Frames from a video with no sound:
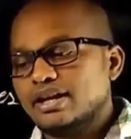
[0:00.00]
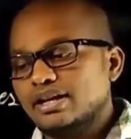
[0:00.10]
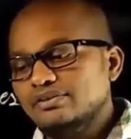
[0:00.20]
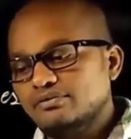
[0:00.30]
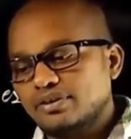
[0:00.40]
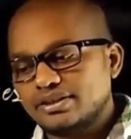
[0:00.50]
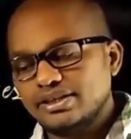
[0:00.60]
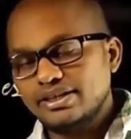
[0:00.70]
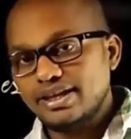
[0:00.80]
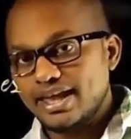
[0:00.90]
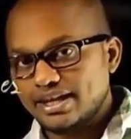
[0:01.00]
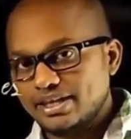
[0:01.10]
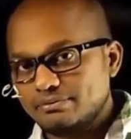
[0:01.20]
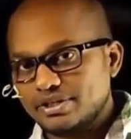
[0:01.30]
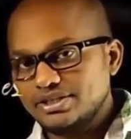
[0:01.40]
and for their
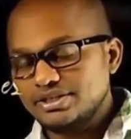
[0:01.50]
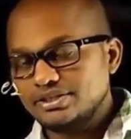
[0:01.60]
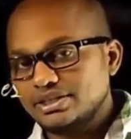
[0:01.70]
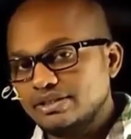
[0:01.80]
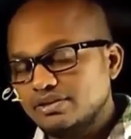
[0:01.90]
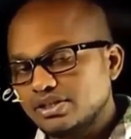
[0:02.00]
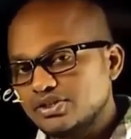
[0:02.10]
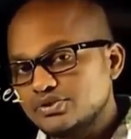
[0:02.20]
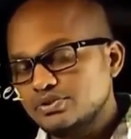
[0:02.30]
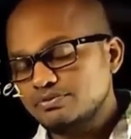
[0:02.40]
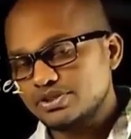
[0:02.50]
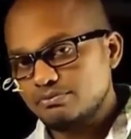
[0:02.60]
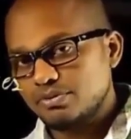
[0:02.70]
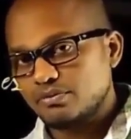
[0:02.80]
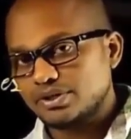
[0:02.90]
alignment they will consume some
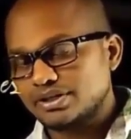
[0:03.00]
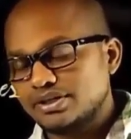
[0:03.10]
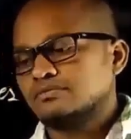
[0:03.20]
power,